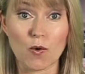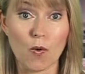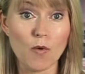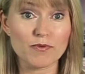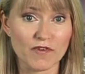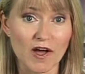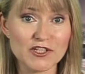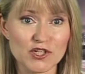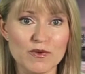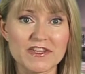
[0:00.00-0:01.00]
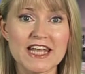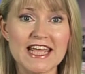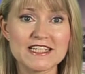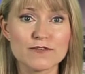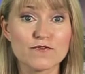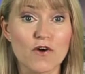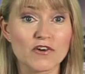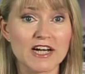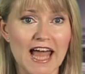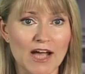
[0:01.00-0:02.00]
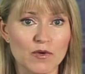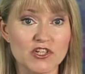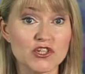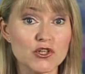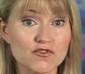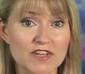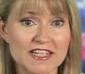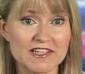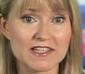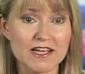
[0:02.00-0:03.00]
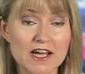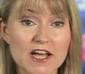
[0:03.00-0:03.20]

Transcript: or provide you with native foreign language newsreaders